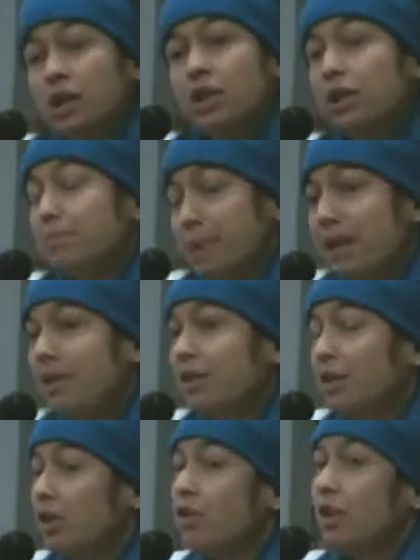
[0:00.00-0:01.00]
could be, you
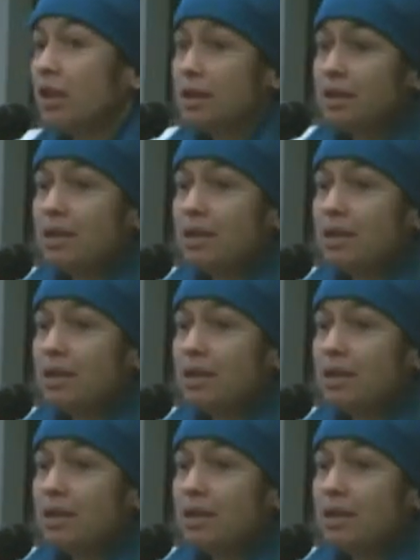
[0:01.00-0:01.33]
know, the,